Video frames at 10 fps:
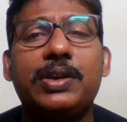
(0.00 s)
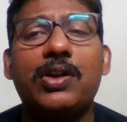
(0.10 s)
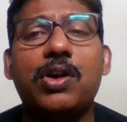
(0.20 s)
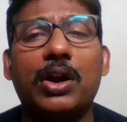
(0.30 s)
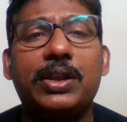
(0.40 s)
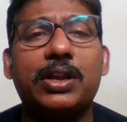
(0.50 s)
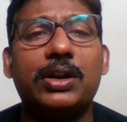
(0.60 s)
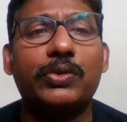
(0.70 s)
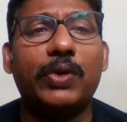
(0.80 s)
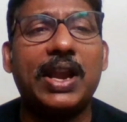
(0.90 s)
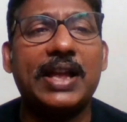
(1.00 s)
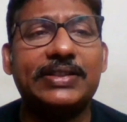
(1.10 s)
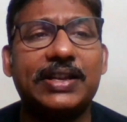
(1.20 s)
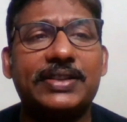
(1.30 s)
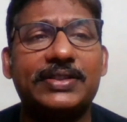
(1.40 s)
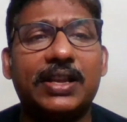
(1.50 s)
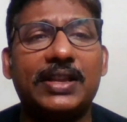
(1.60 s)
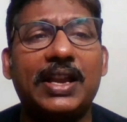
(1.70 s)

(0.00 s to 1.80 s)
got the 12 as a result.